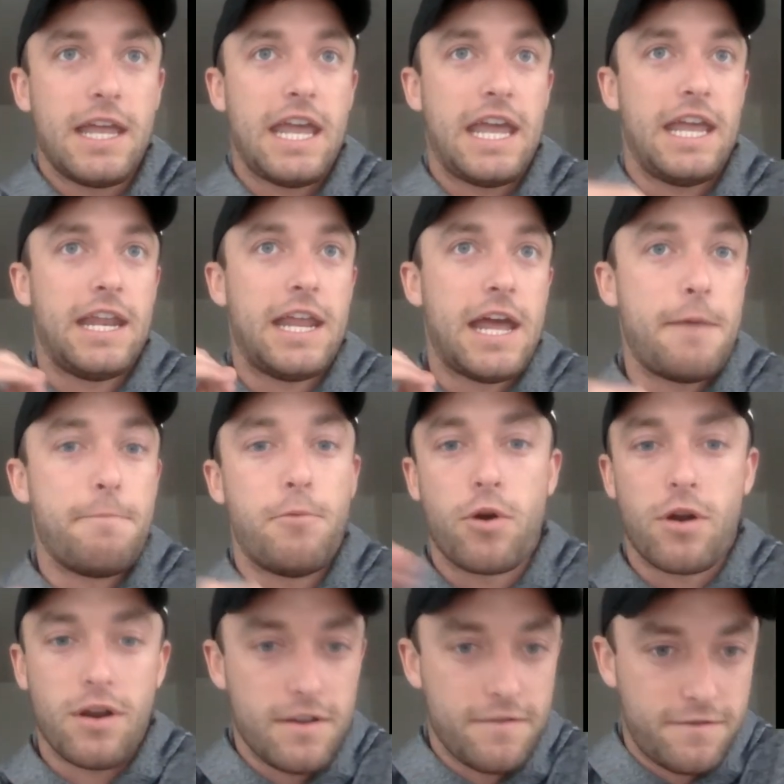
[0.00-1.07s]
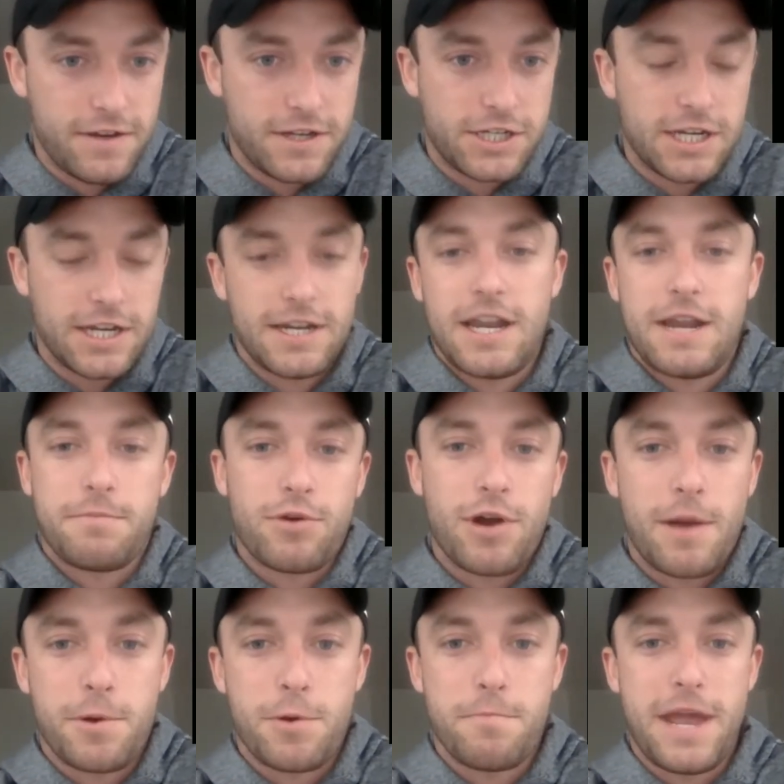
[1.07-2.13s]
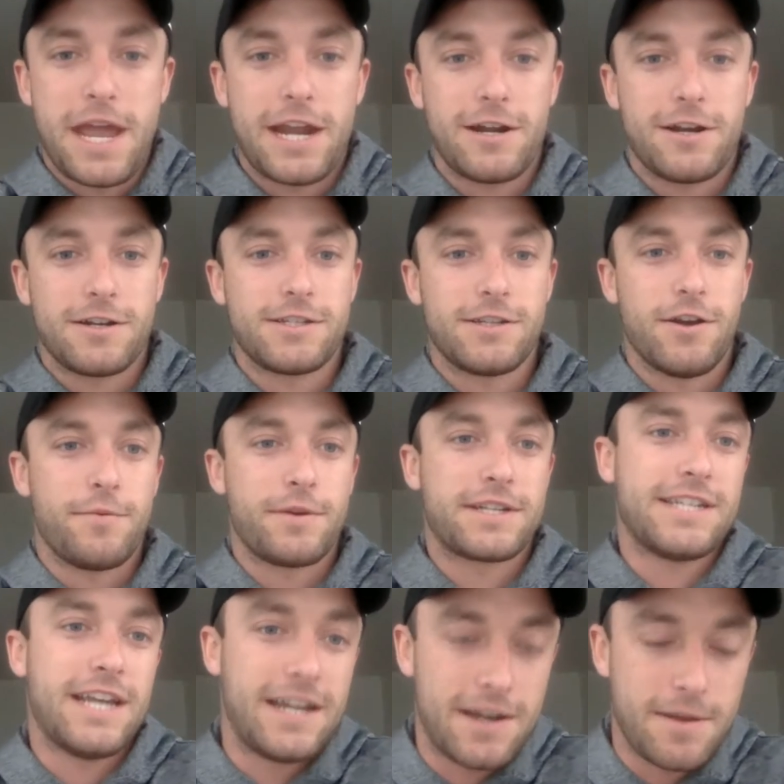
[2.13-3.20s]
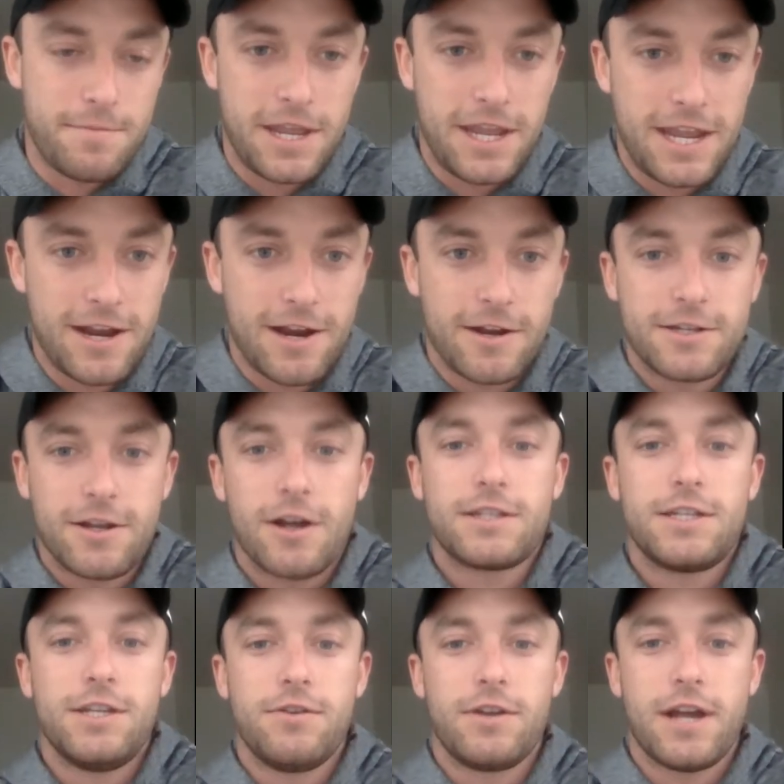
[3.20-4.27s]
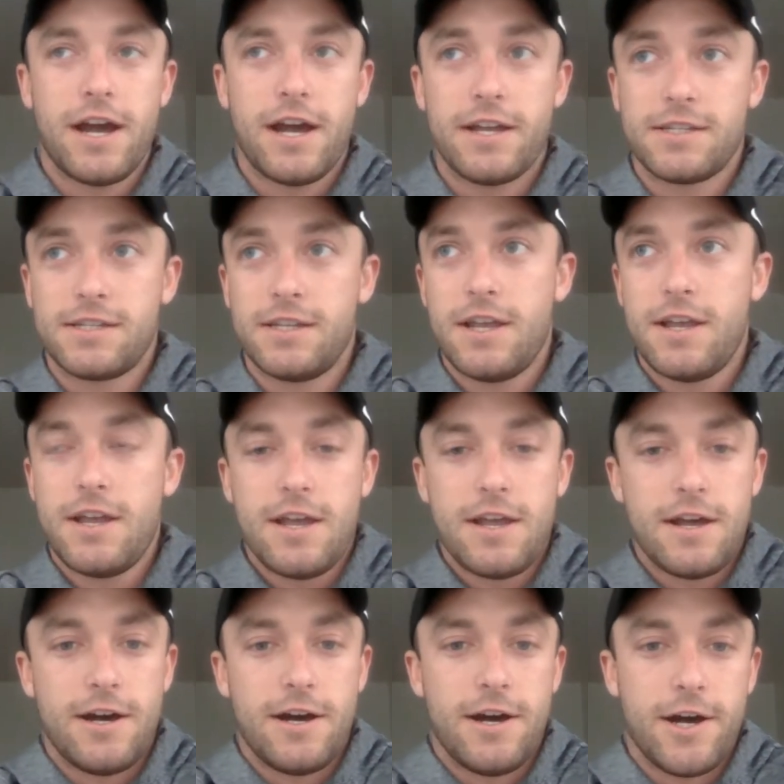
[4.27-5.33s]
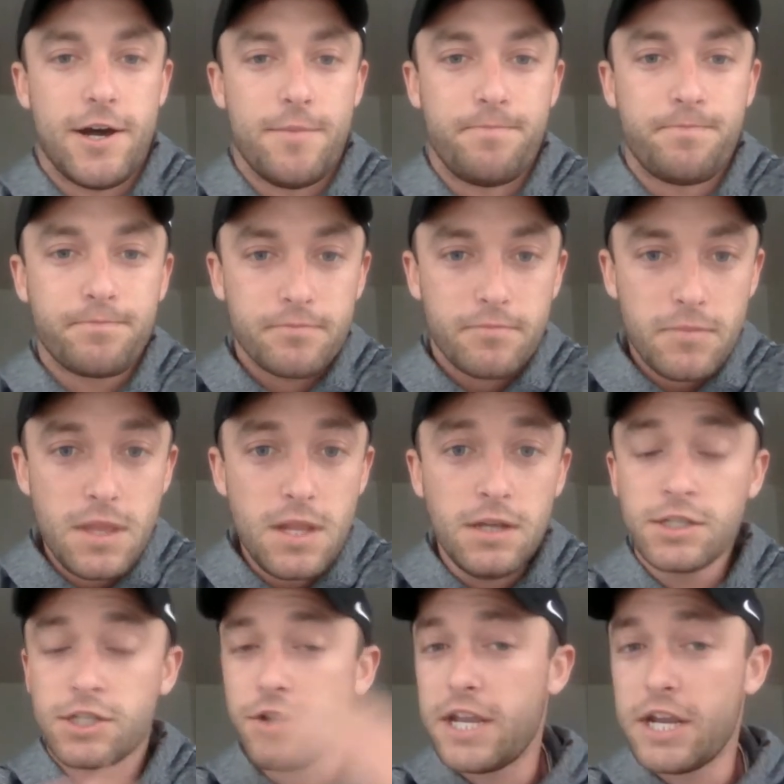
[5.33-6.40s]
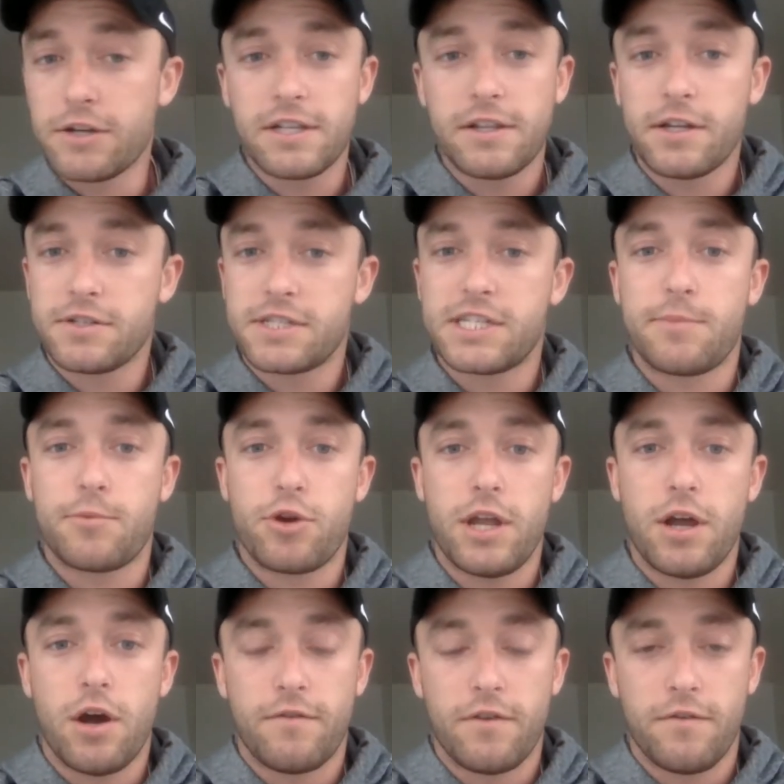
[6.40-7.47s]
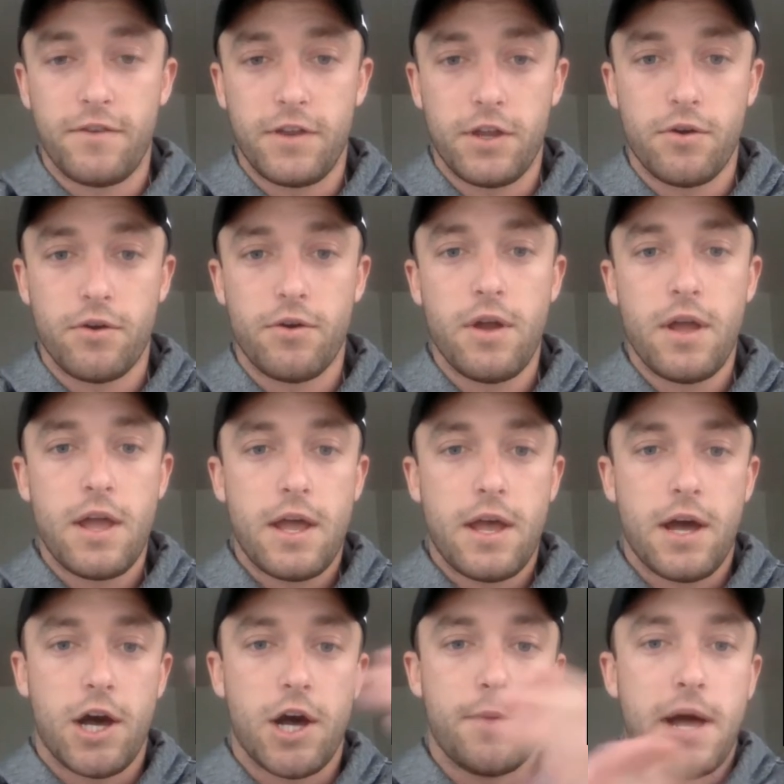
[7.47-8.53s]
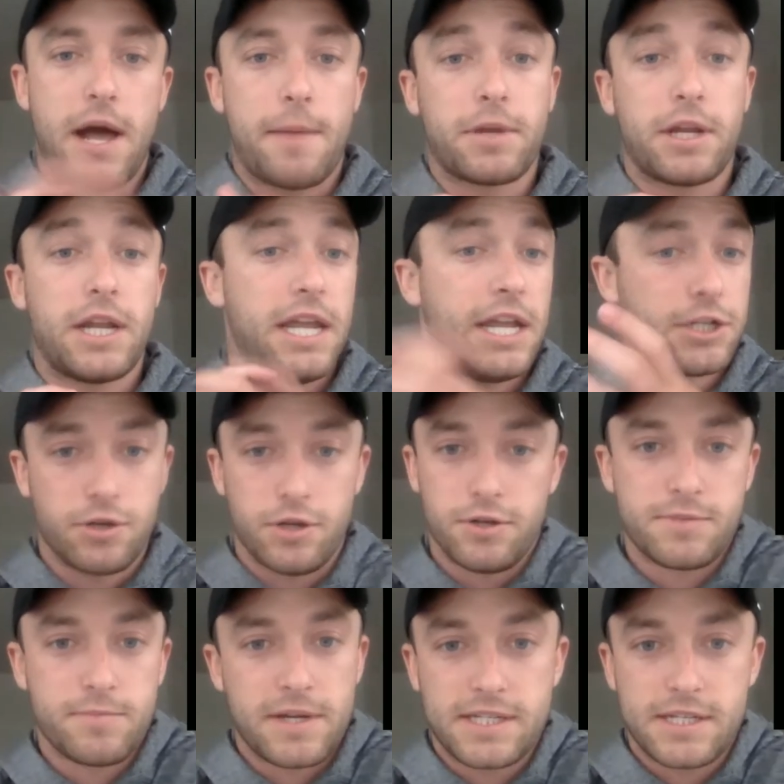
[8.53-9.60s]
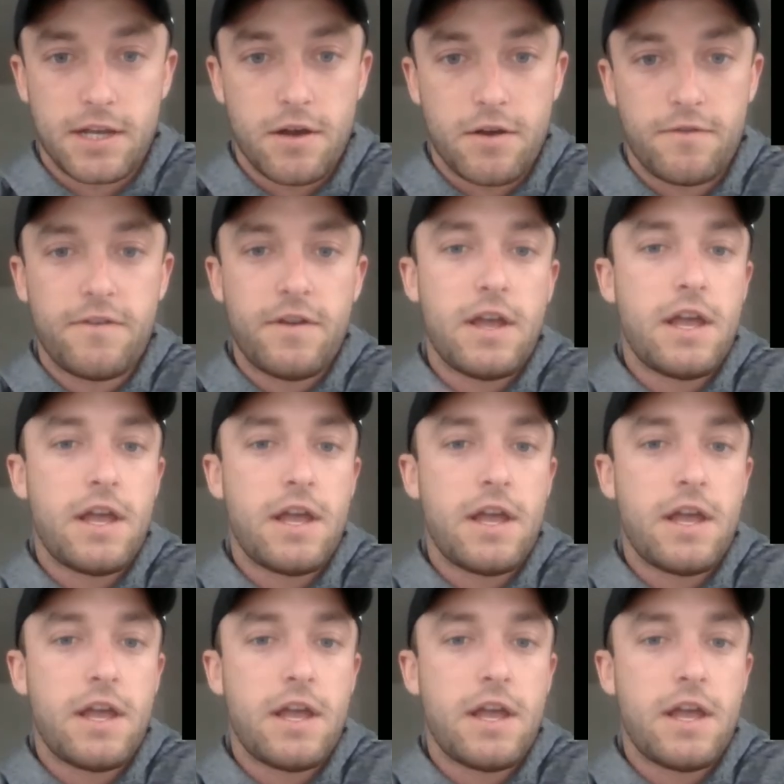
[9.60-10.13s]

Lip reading: in a more efficient and proper manner. So I'm excited to be here, talk to you guys. So here's a little summary overview. I'm going to introduce myself.